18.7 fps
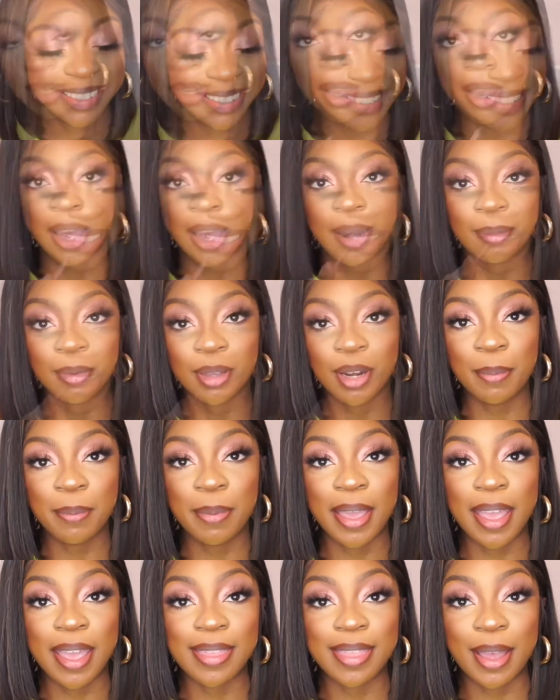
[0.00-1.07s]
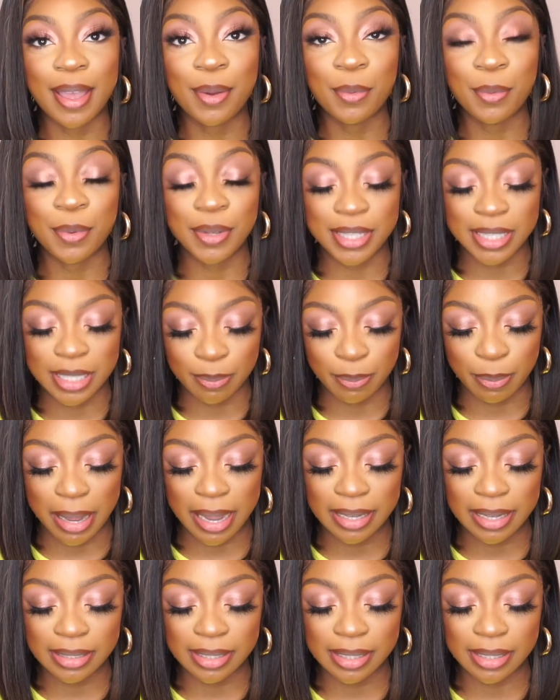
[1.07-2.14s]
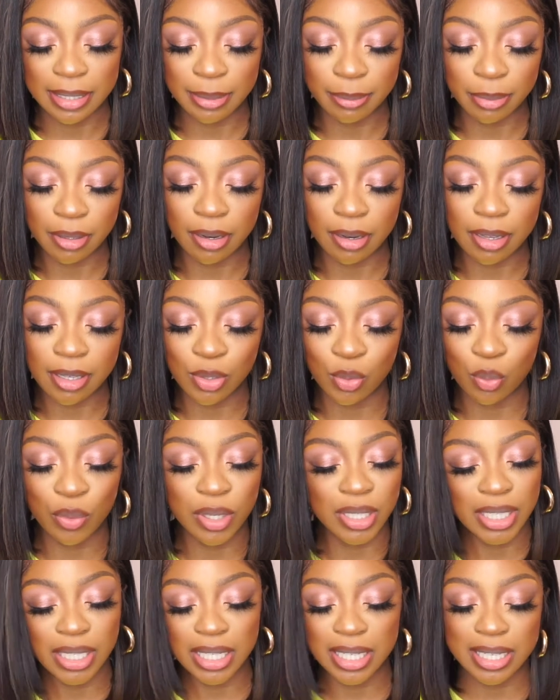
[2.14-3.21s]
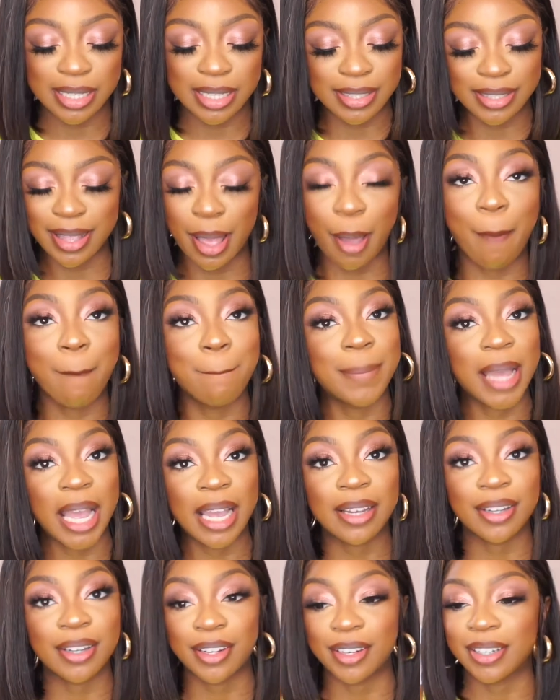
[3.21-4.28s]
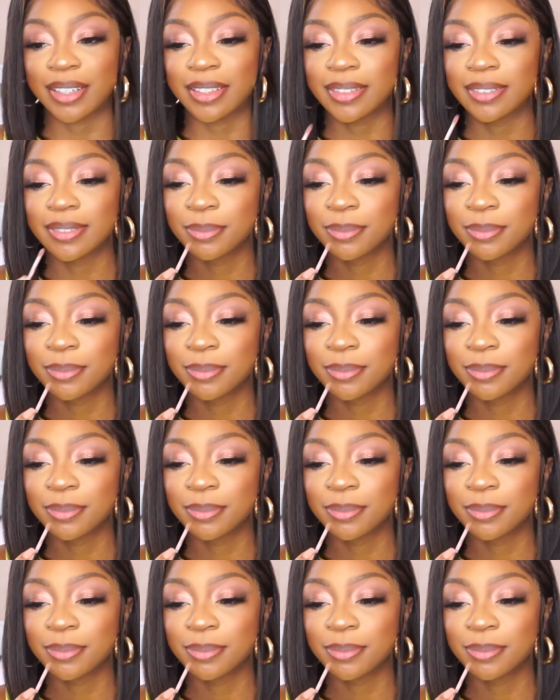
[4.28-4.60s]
I'm gonna pair that with Spite lip gloss, which is a banger.